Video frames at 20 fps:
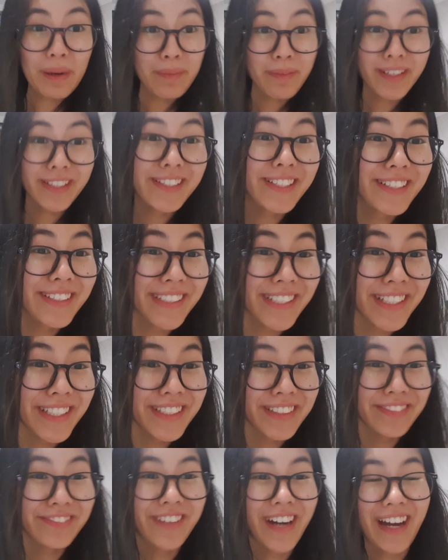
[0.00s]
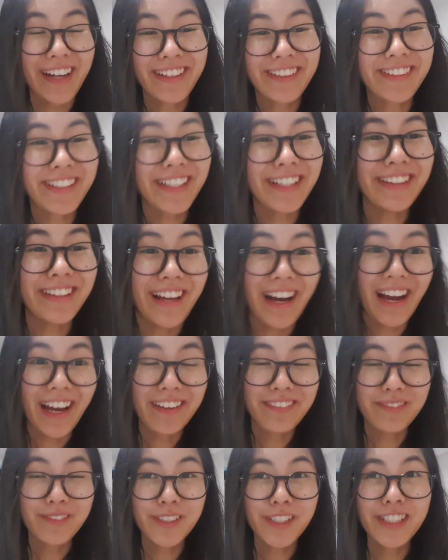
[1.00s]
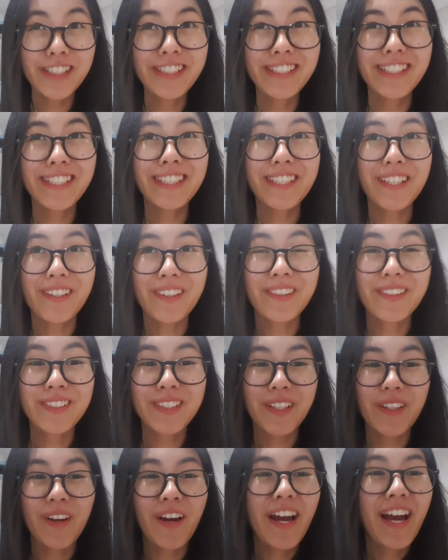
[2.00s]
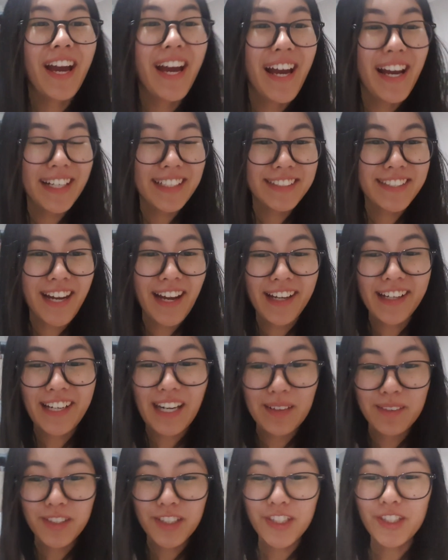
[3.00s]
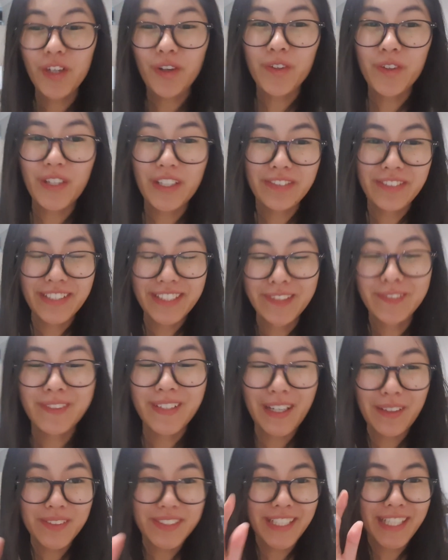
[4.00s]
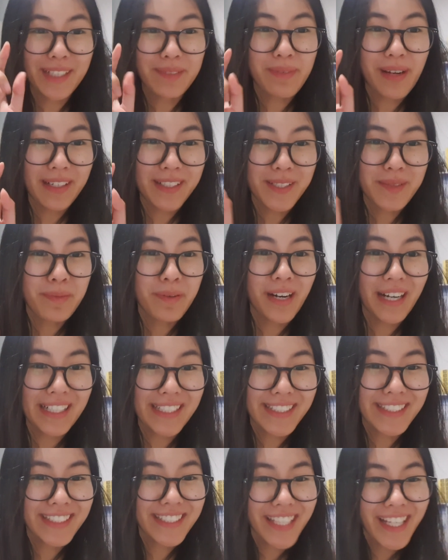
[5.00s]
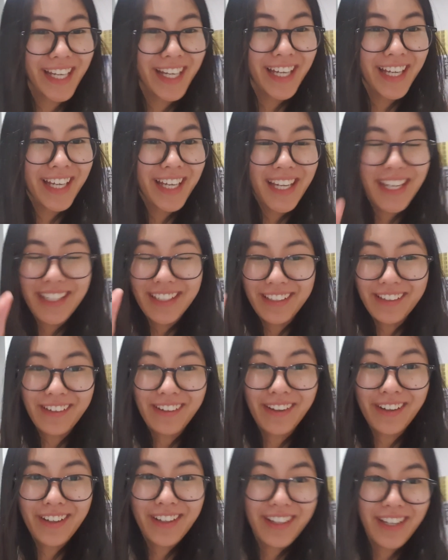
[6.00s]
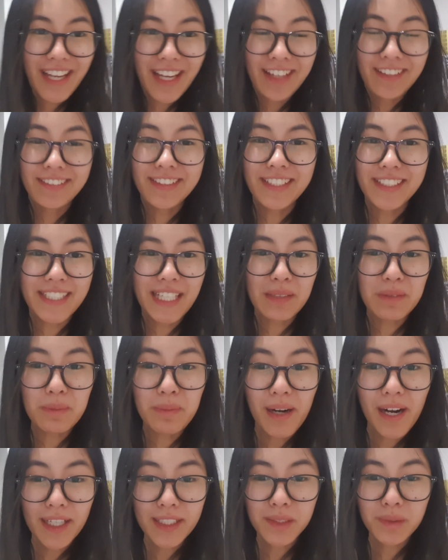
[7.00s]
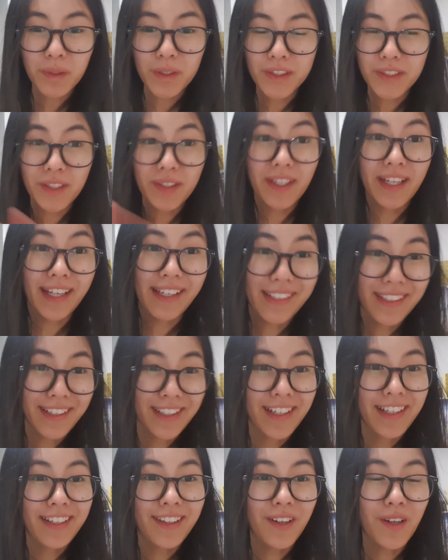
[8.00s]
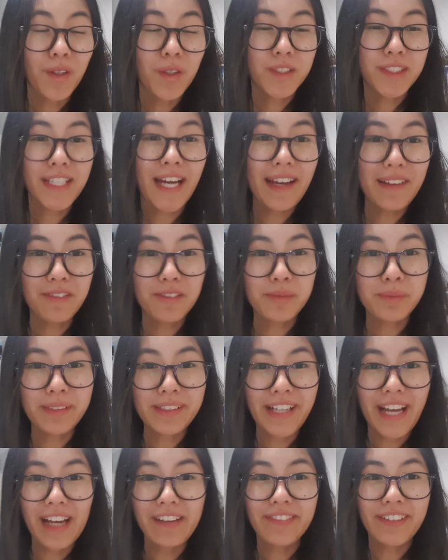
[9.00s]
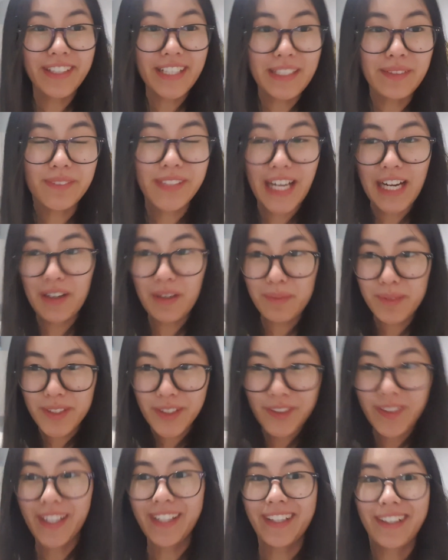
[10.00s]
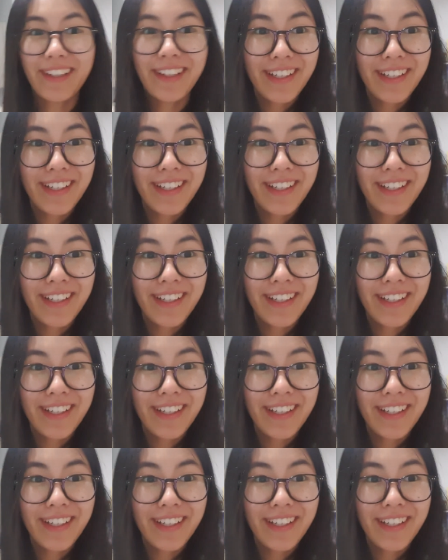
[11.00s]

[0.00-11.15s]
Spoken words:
business is finally live, which is so, so exciting. I was so nervous when I was like about to press, you know, disable password so that the whole site would be live. Like even now I'm still like,